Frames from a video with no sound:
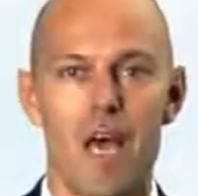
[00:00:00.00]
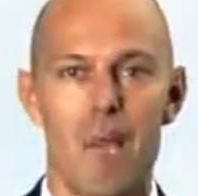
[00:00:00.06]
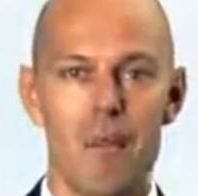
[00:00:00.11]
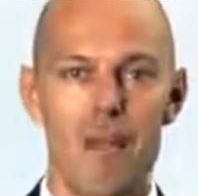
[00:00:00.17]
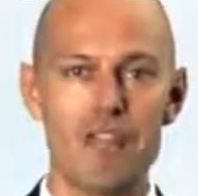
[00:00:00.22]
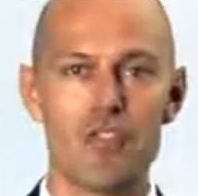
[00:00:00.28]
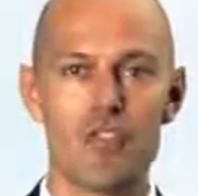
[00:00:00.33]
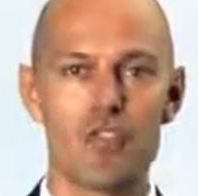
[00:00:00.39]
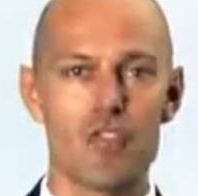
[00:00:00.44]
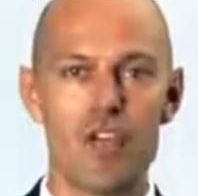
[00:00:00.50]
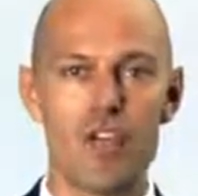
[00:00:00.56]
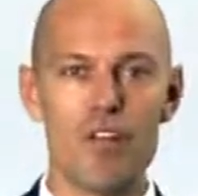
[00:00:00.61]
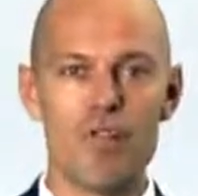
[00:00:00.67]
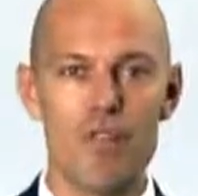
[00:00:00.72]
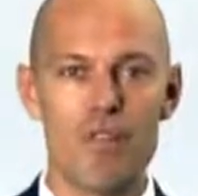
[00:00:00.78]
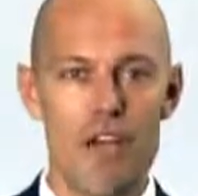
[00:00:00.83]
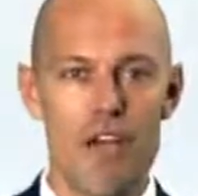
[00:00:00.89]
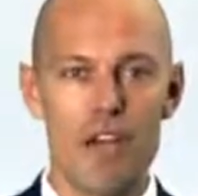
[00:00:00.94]
A major
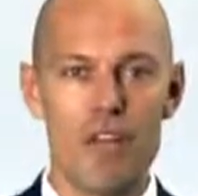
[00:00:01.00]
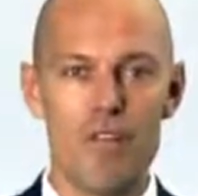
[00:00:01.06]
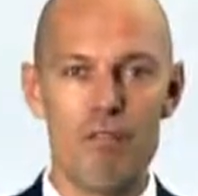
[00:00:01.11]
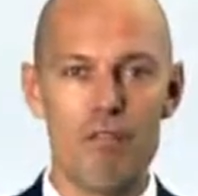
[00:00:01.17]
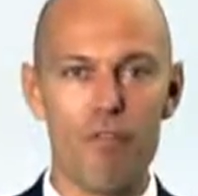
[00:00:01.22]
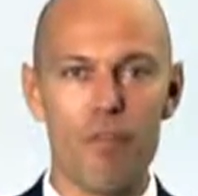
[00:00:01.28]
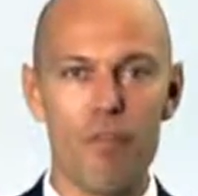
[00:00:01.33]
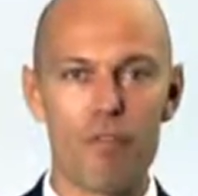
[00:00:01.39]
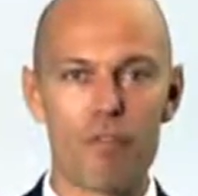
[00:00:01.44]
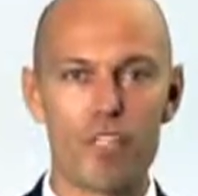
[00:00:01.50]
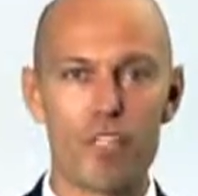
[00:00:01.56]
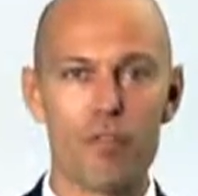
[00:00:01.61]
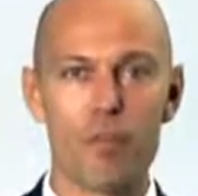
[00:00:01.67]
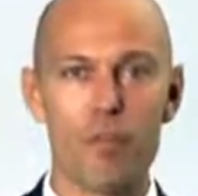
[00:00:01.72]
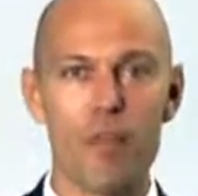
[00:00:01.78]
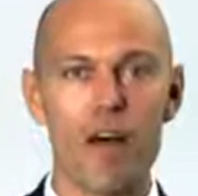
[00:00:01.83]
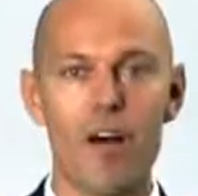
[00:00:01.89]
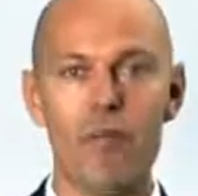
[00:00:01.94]
trend rarely
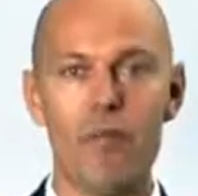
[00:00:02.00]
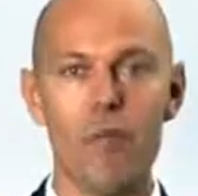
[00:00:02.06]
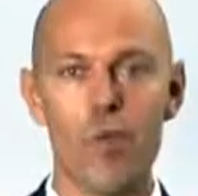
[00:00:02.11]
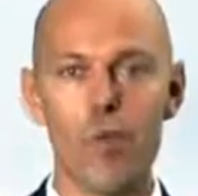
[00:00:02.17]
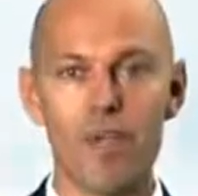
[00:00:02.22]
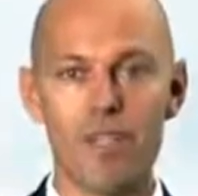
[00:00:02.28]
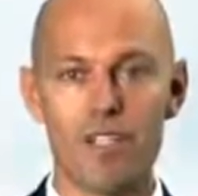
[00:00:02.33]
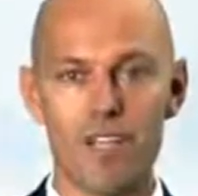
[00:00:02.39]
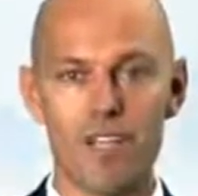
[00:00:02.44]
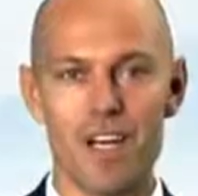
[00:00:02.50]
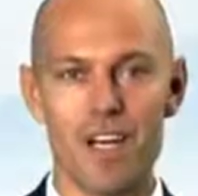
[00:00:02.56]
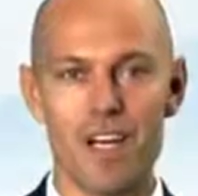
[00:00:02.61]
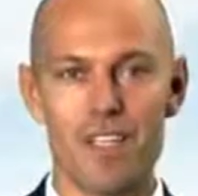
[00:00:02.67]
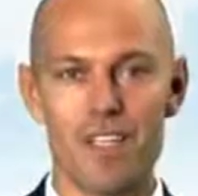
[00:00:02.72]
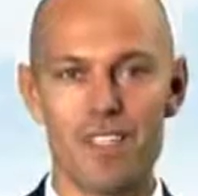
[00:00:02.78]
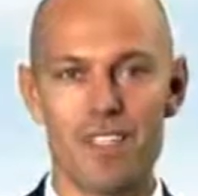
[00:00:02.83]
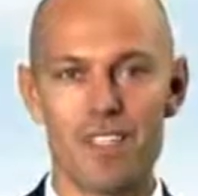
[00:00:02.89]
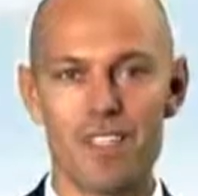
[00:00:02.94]
reverses without warning
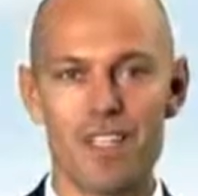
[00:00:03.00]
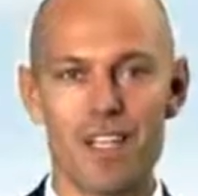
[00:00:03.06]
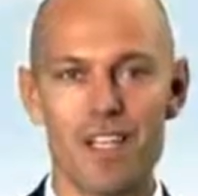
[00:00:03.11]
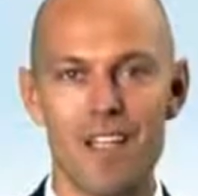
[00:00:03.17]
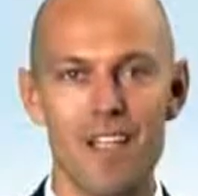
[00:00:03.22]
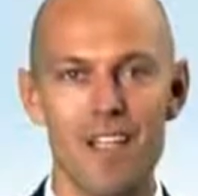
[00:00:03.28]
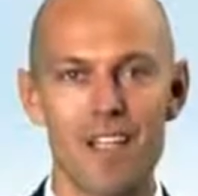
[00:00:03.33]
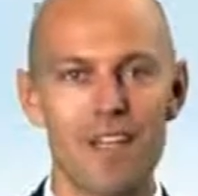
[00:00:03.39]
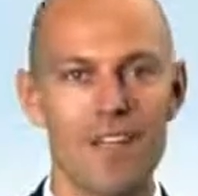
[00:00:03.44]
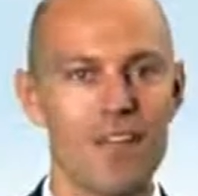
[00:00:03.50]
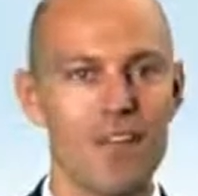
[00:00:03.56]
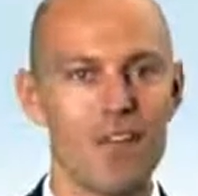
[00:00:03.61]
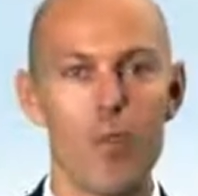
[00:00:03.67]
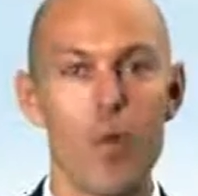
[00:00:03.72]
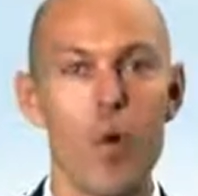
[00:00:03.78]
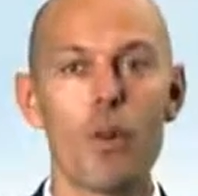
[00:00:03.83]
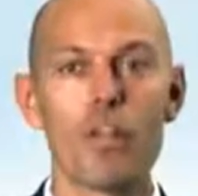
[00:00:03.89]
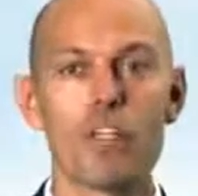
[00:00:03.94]
signs, and
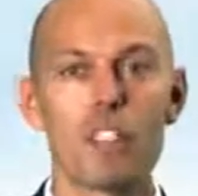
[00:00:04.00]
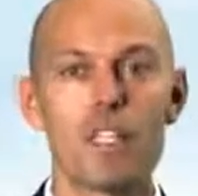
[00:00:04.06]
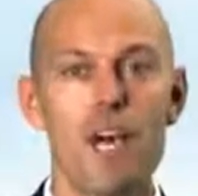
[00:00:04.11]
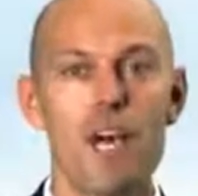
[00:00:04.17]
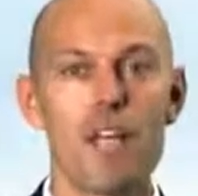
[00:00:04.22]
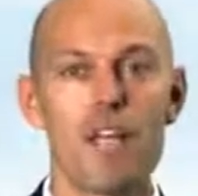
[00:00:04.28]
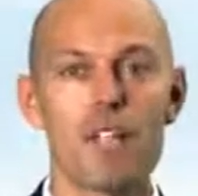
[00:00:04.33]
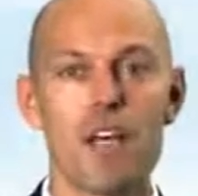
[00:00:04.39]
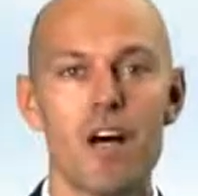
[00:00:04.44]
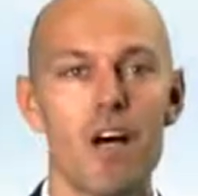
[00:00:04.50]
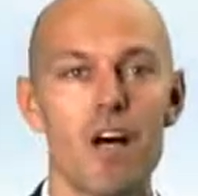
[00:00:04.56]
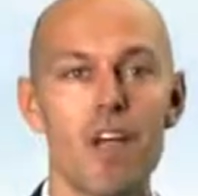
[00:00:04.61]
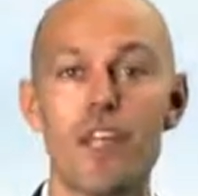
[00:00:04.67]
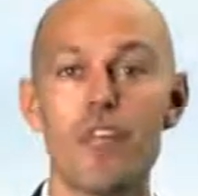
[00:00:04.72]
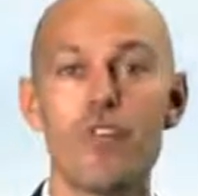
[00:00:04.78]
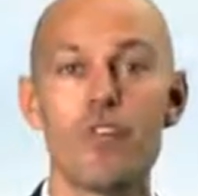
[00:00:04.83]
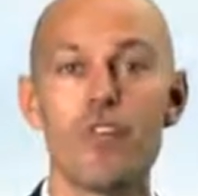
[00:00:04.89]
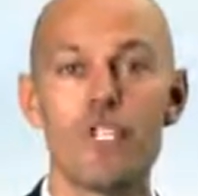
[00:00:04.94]
the warning signs are
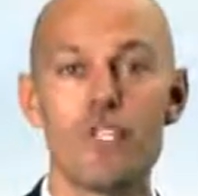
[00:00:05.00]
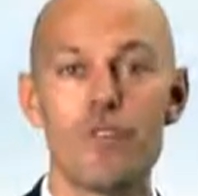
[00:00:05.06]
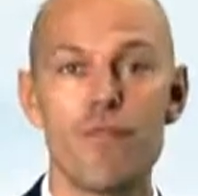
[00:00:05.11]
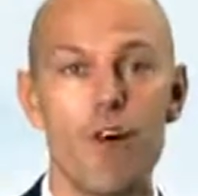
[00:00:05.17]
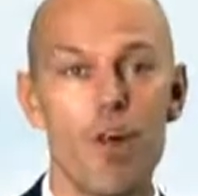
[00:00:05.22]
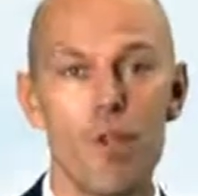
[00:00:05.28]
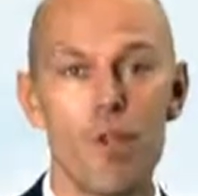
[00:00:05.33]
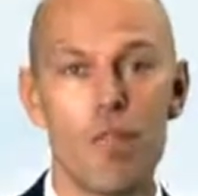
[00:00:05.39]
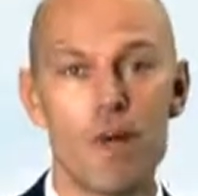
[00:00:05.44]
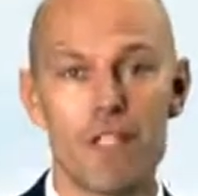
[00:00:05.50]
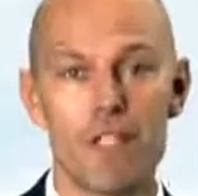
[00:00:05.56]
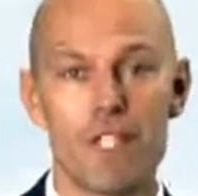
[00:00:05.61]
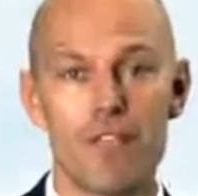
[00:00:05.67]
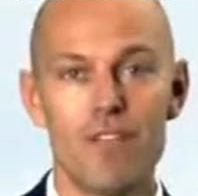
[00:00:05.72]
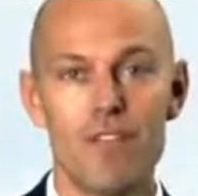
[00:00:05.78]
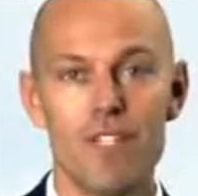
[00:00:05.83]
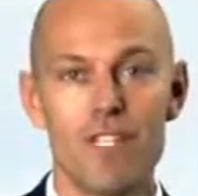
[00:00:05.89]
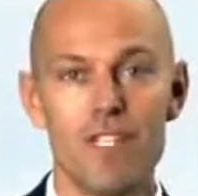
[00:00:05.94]
increased volume
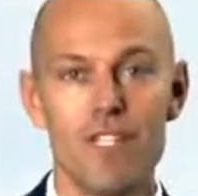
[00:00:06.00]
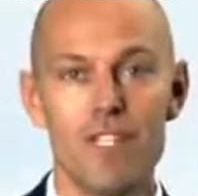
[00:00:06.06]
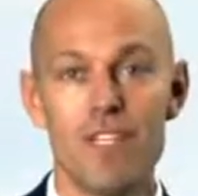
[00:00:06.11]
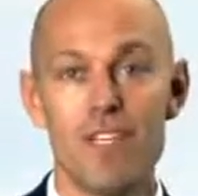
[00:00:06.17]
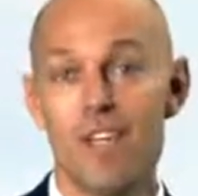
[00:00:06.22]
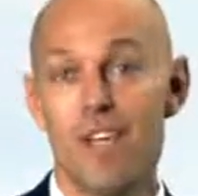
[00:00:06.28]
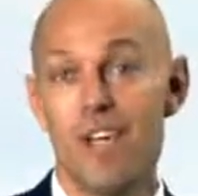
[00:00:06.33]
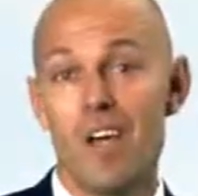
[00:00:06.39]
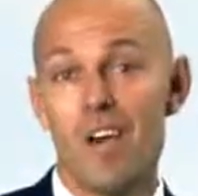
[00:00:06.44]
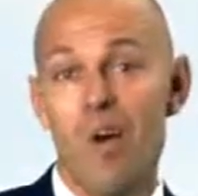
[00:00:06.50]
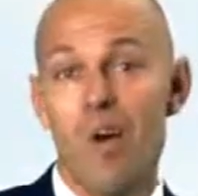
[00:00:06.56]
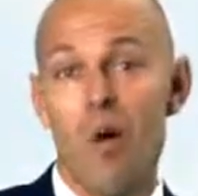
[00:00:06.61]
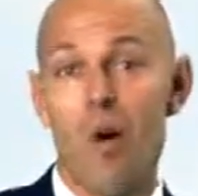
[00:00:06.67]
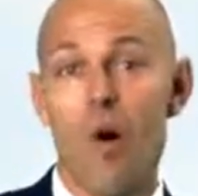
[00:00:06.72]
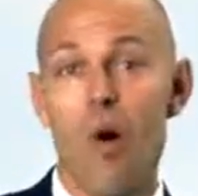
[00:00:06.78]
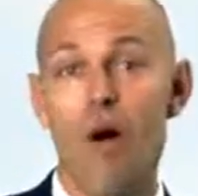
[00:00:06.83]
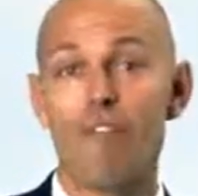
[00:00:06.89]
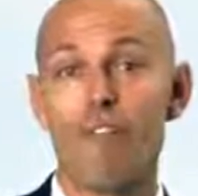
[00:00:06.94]
activity,
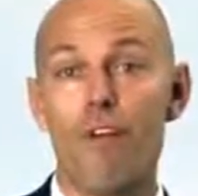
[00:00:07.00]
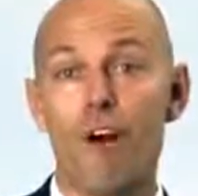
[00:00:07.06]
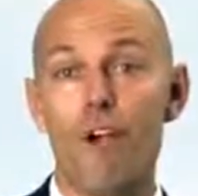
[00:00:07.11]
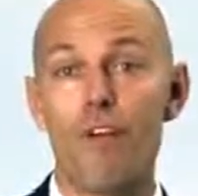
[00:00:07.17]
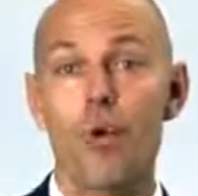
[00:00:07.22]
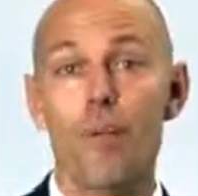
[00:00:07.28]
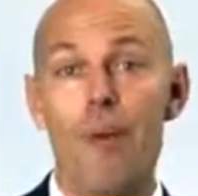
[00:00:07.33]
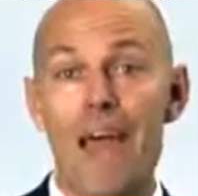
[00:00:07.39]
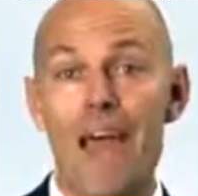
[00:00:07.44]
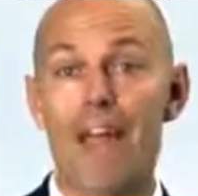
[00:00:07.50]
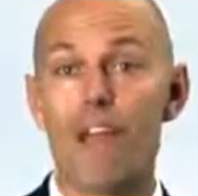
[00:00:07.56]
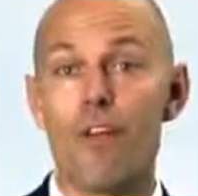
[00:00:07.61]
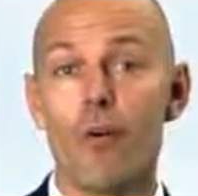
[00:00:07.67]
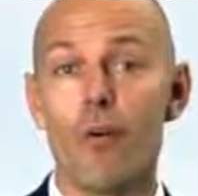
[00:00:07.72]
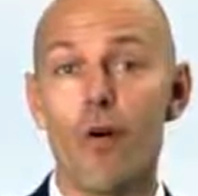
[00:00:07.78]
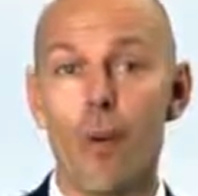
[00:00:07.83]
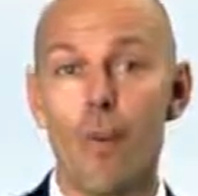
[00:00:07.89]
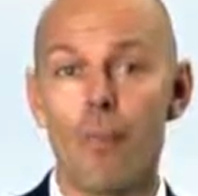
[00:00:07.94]
or a volume
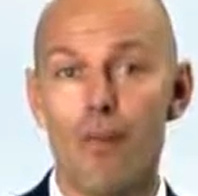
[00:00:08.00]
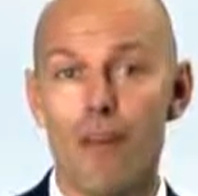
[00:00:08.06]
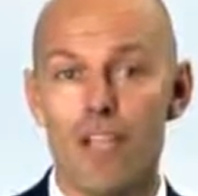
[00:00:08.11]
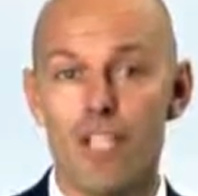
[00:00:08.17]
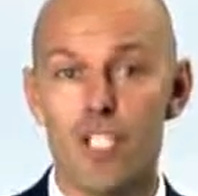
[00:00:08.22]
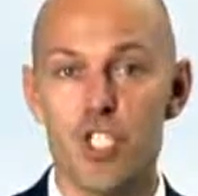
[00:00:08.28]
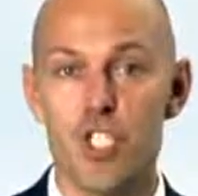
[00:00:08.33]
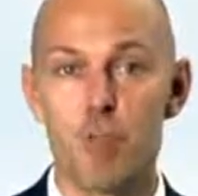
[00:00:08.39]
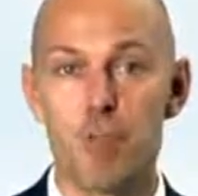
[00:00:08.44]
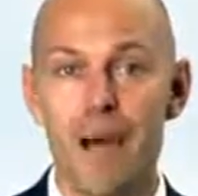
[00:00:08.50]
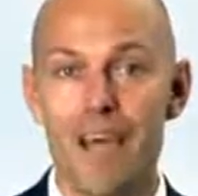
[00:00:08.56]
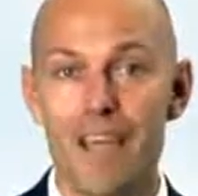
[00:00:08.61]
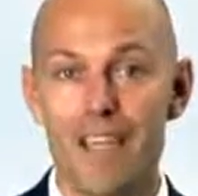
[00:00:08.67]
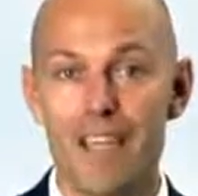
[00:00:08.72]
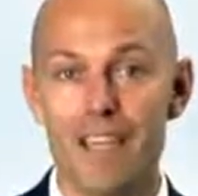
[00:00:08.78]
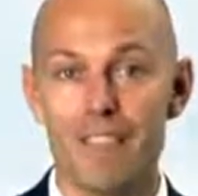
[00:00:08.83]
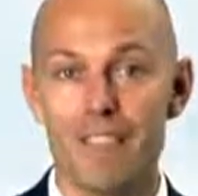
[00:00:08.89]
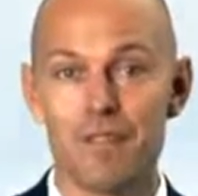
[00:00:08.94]
and or a price
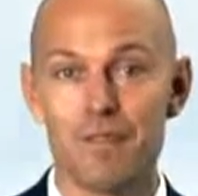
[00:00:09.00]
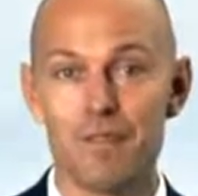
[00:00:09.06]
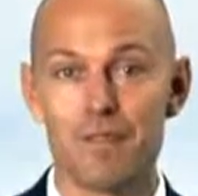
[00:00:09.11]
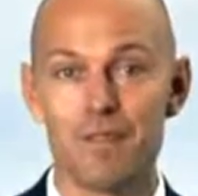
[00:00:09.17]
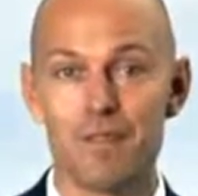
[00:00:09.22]
spike.